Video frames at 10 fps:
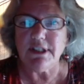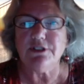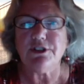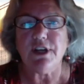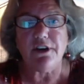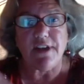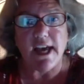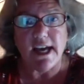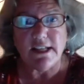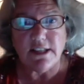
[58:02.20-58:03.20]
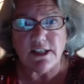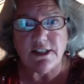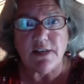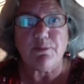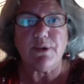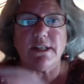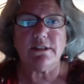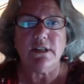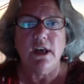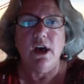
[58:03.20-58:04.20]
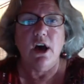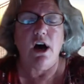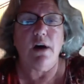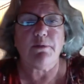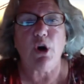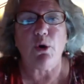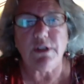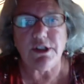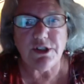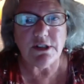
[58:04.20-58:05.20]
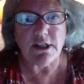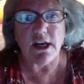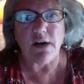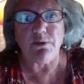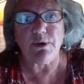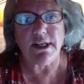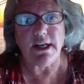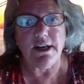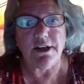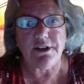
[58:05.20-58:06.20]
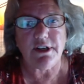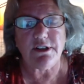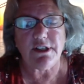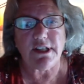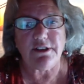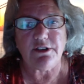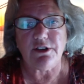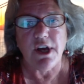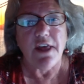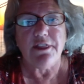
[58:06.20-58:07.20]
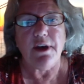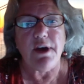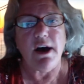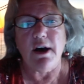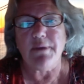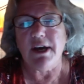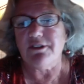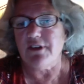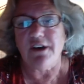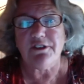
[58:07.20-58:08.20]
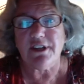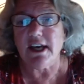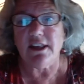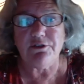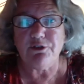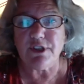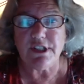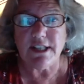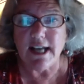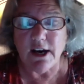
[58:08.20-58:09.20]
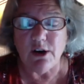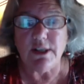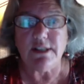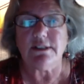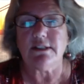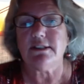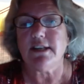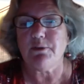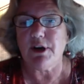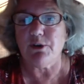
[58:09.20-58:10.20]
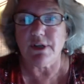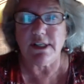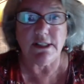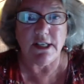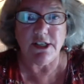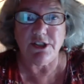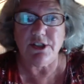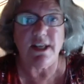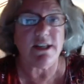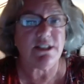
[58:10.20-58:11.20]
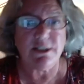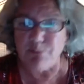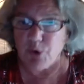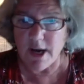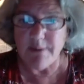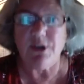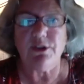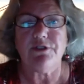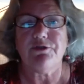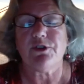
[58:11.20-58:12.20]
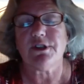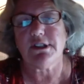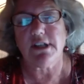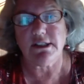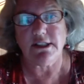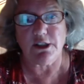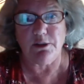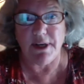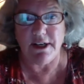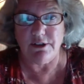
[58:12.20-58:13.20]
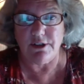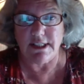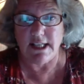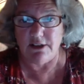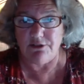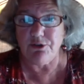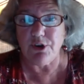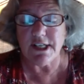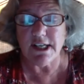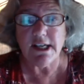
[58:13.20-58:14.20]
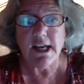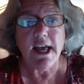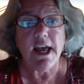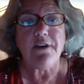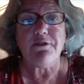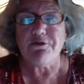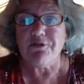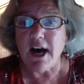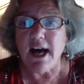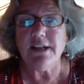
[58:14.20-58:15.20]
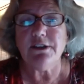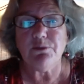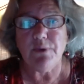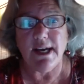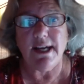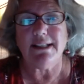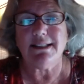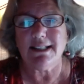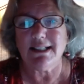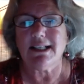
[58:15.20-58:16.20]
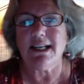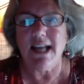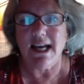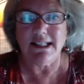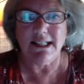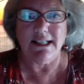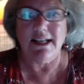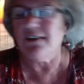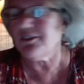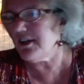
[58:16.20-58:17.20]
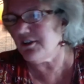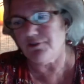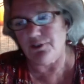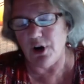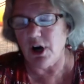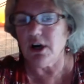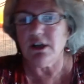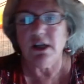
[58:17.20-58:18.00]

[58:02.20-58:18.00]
to Health Access, that brings coalitions that are working on healthcare together. Healthy California Now is a statewide organization that is primarily focused on single payer in California. Find a way to connect in healthcare for all.